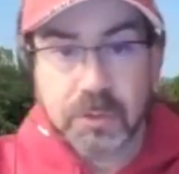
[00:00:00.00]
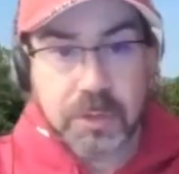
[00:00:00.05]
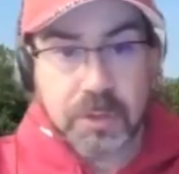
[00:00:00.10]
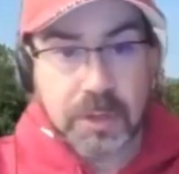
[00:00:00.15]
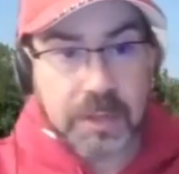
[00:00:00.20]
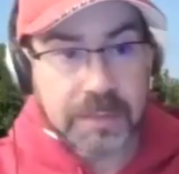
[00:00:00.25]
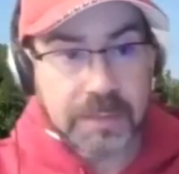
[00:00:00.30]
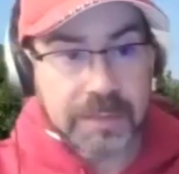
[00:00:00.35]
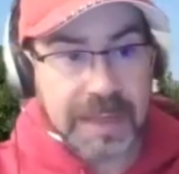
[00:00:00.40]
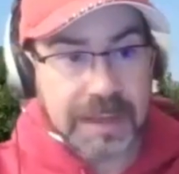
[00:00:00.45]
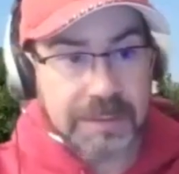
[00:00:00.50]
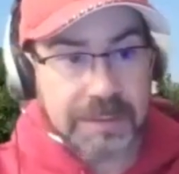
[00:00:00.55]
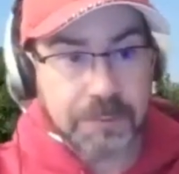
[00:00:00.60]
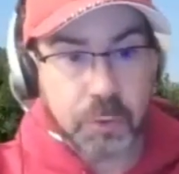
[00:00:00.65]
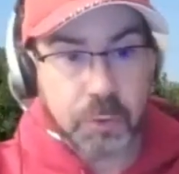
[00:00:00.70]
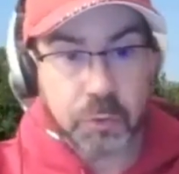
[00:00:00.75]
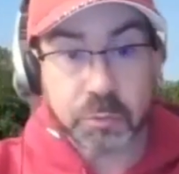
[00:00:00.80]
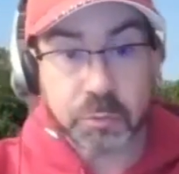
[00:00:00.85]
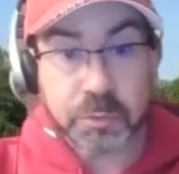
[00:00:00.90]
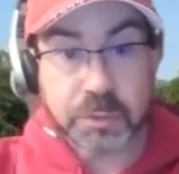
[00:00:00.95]
that
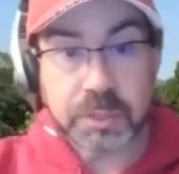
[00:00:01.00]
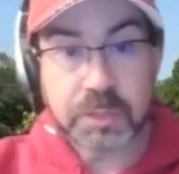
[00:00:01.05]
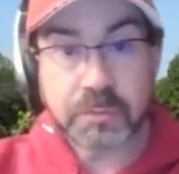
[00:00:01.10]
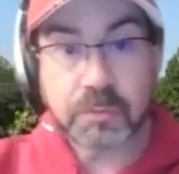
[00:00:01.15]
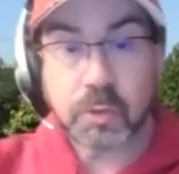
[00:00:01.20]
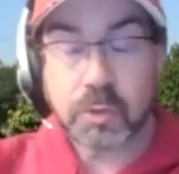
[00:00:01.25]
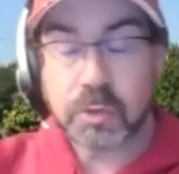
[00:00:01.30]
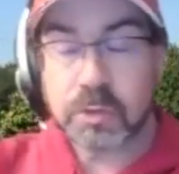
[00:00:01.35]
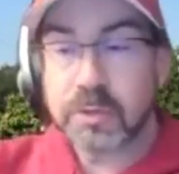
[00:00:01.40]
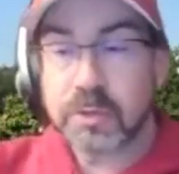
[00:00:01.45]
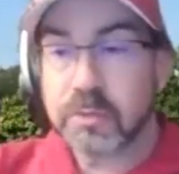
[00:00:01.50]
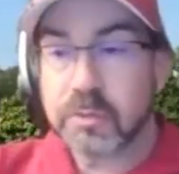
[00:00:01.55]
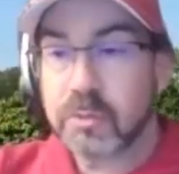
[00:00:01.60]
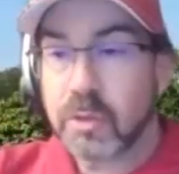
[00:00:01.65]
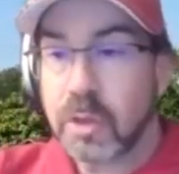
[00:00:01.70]
first reliever is